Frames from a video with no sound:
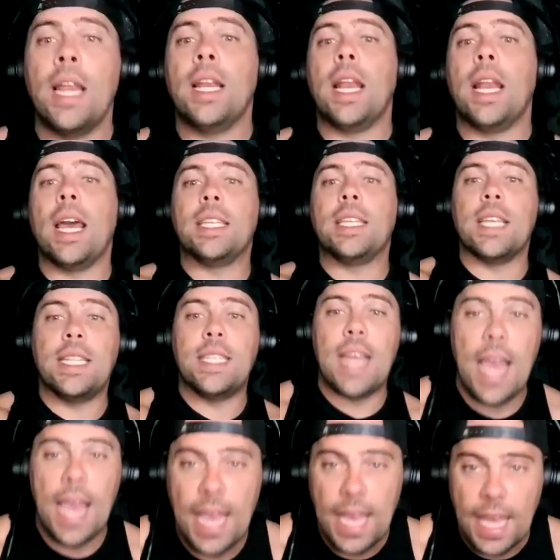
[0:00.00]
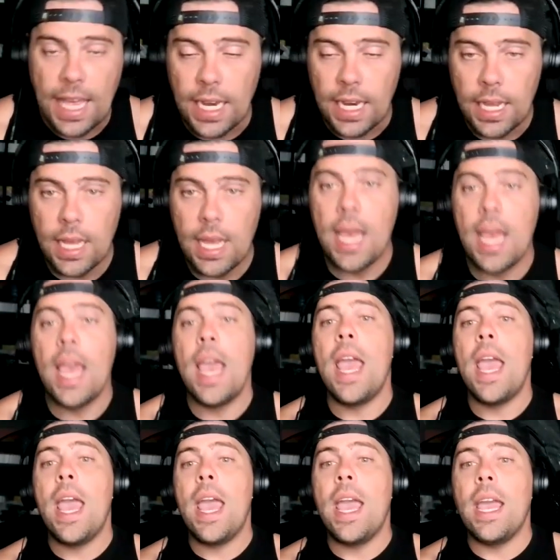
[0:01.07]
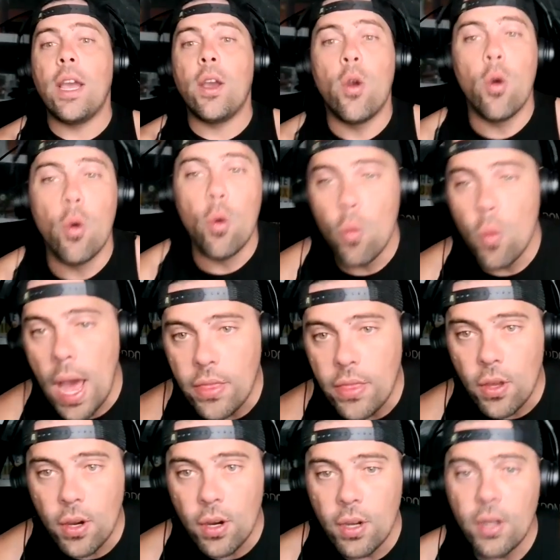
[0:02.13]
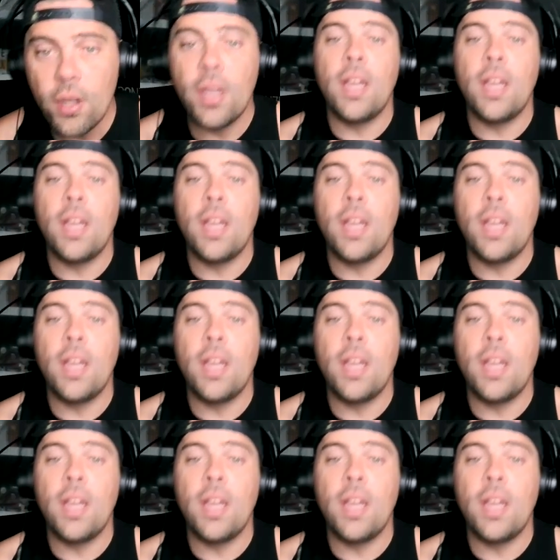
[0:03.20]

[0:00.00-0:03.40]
likes a tan. Cool weather